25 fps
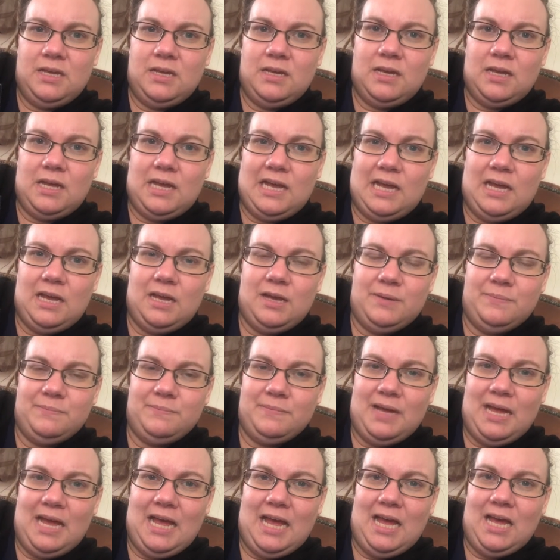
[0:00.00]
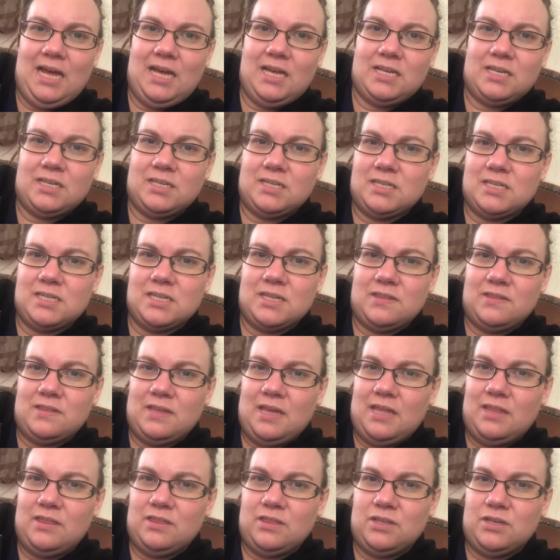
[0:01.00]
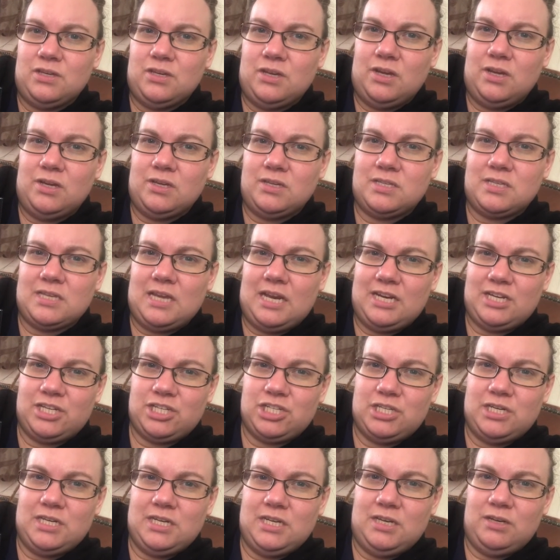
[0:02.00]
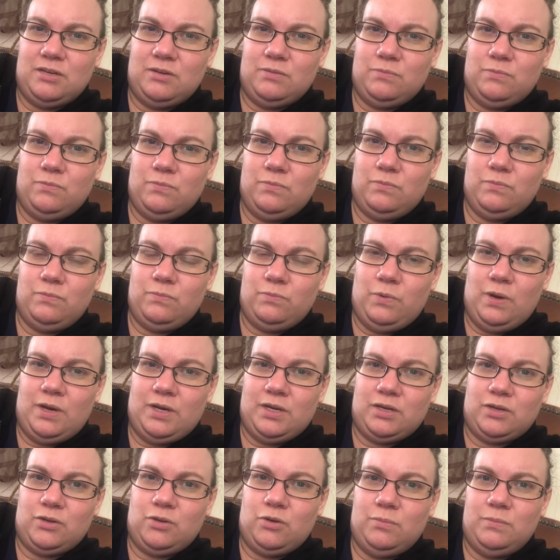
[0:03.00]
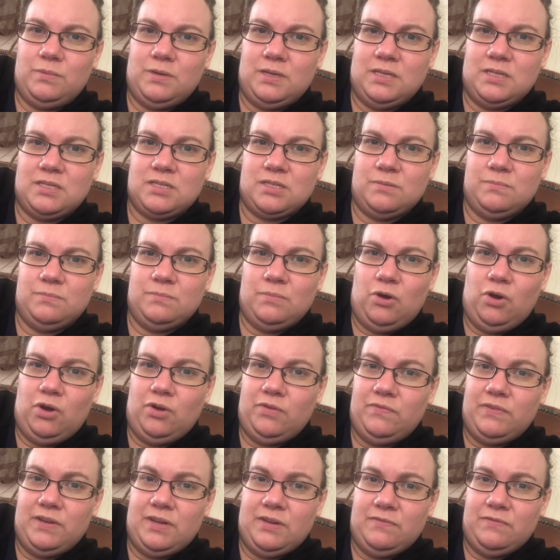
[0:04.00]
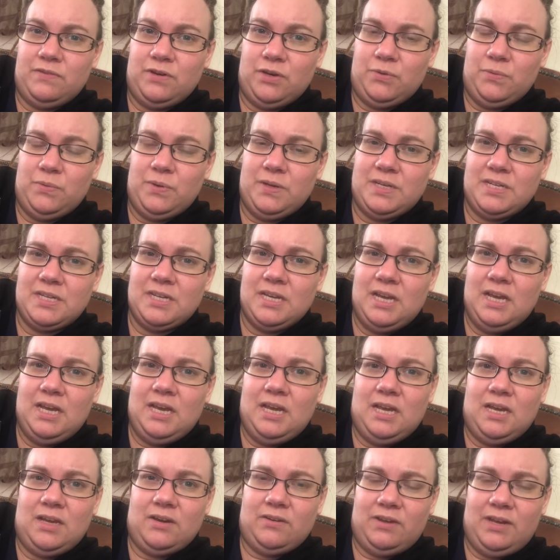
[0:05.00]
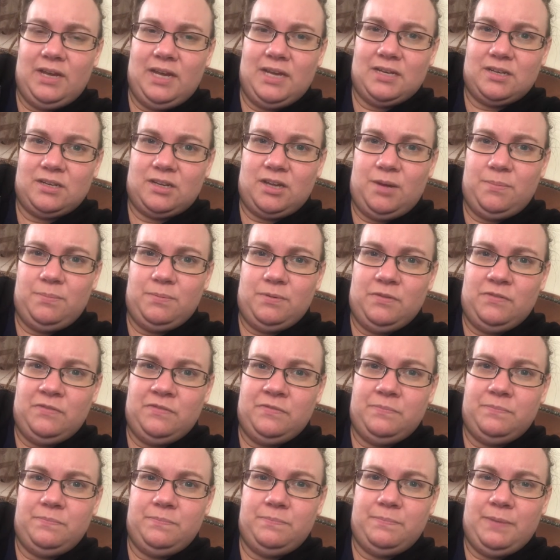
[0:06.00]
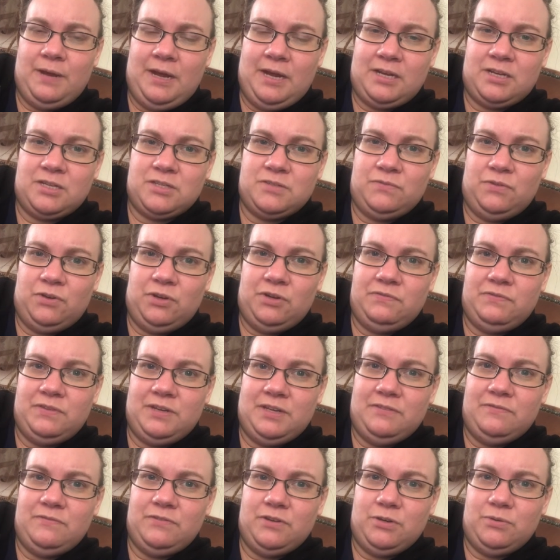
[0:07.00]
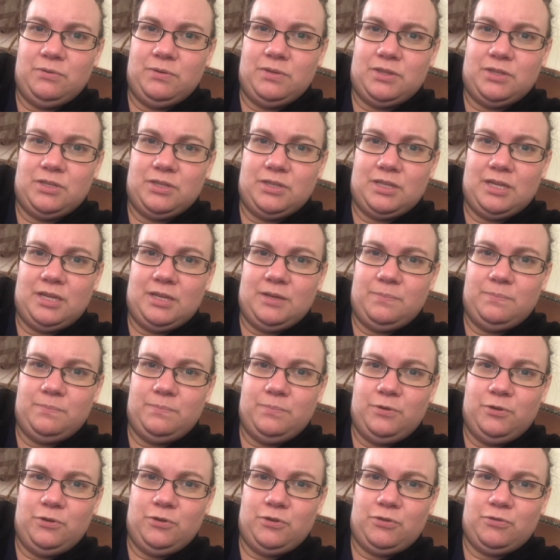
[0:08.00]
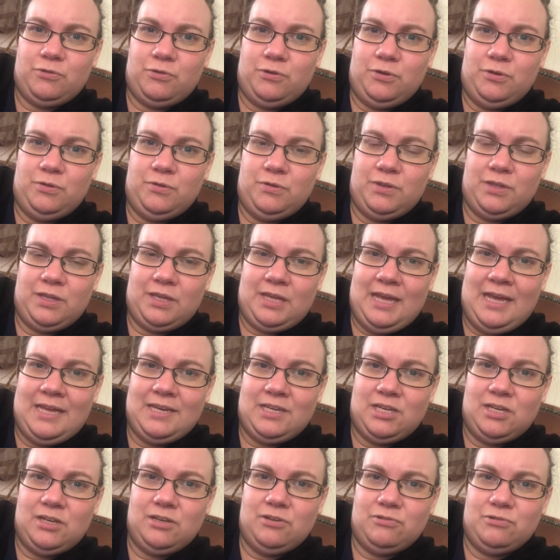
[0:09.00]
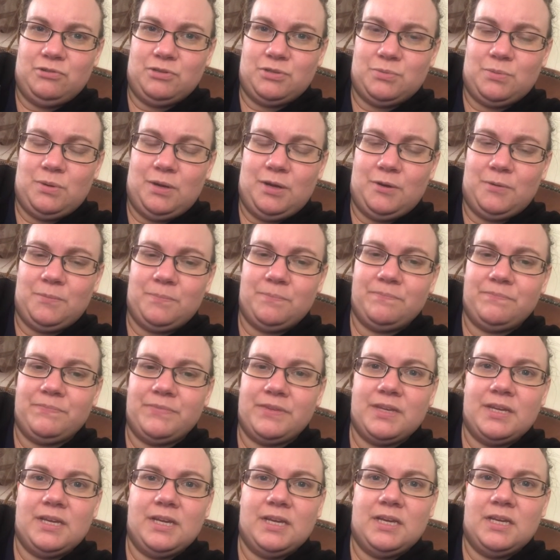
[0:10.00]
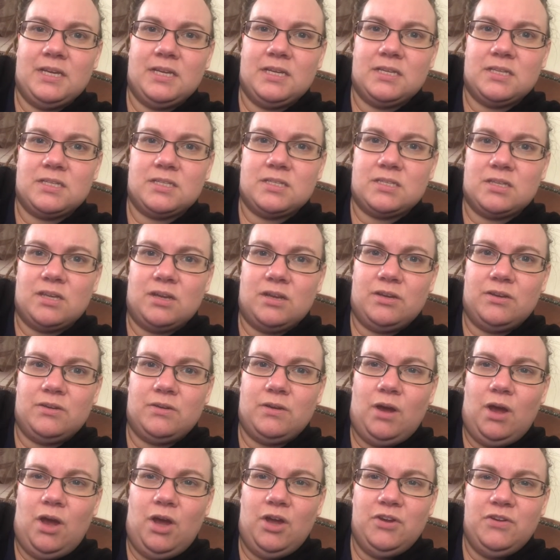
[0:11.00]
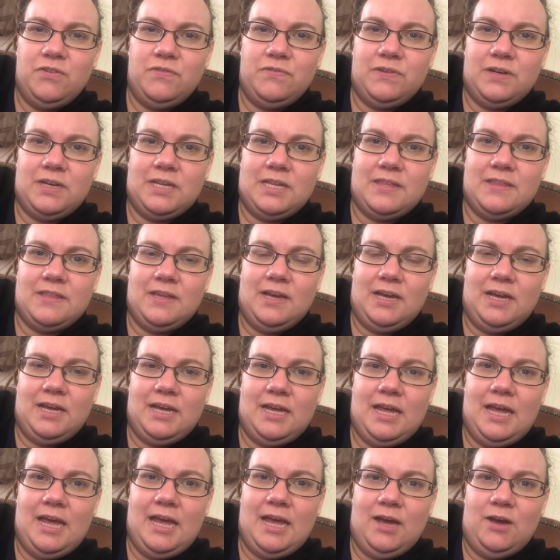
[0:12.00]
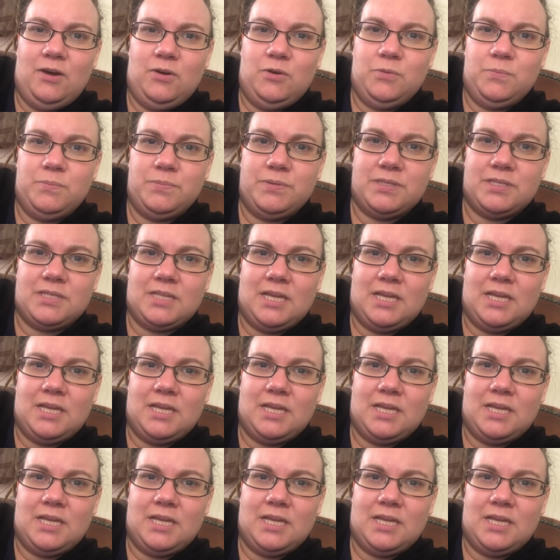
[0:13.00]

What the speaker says: And then the nurse actually went and got me some IV fluid, and I had a couple of bags of IV fluid that they put through the cannula as well. So hopefully that helps.